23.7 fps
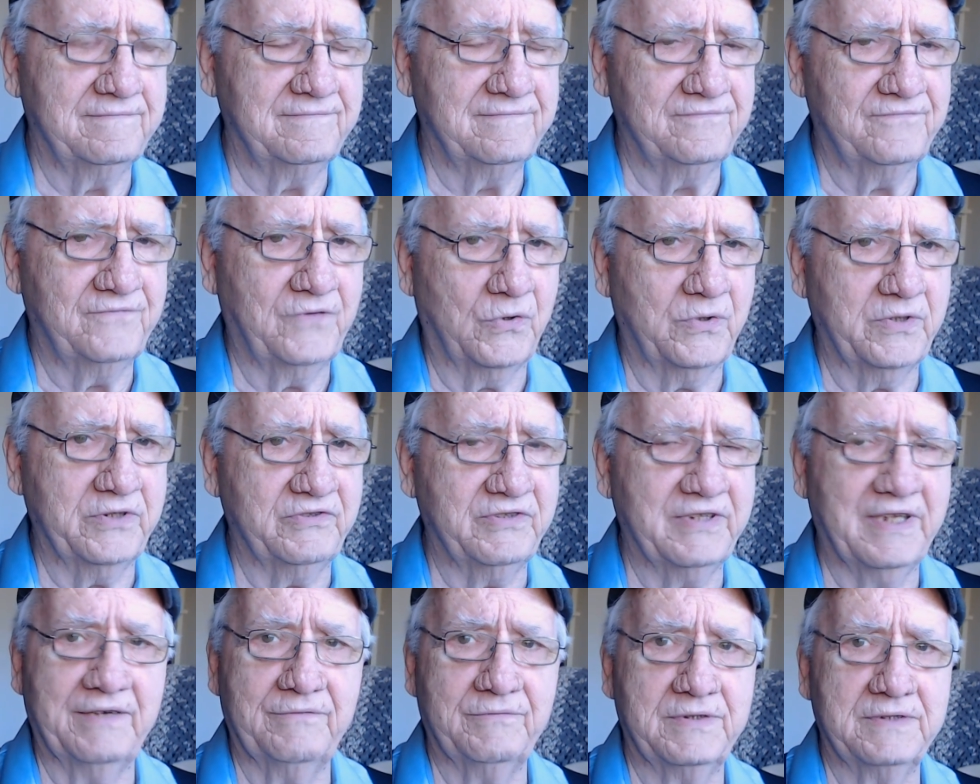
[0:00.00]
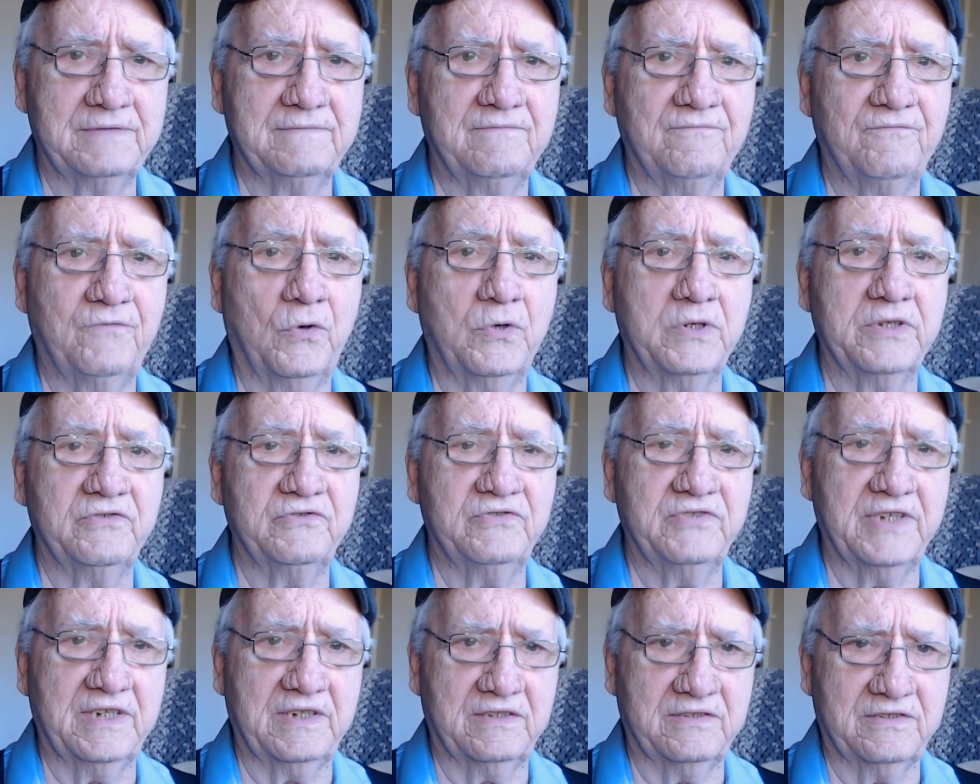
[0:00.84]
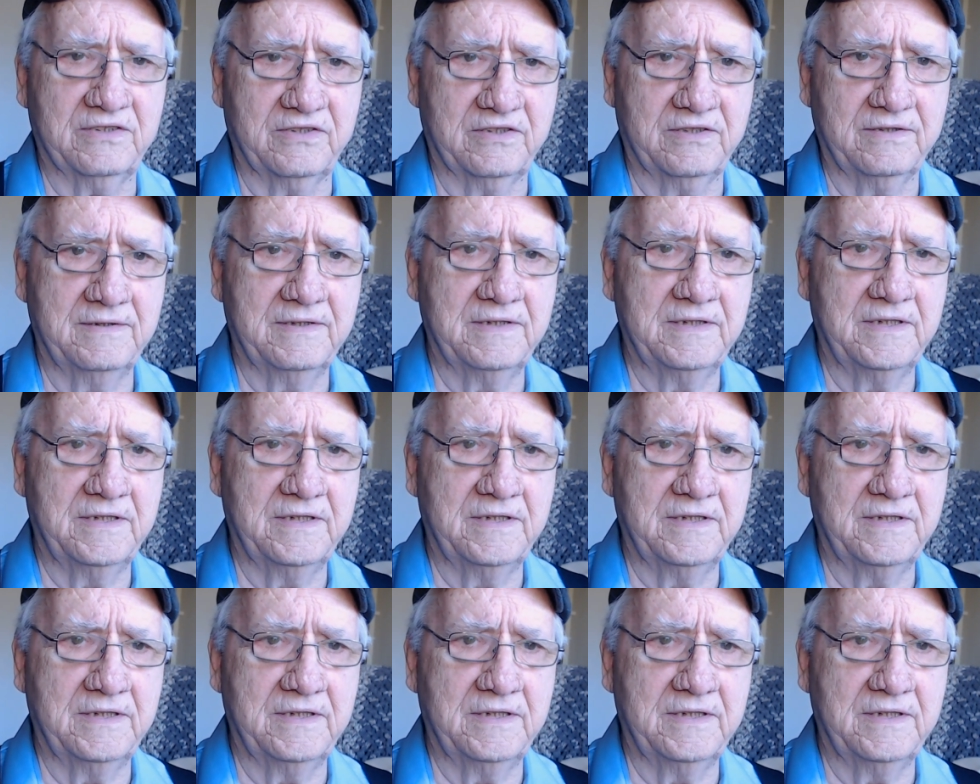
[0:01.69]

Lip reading: 47, 46,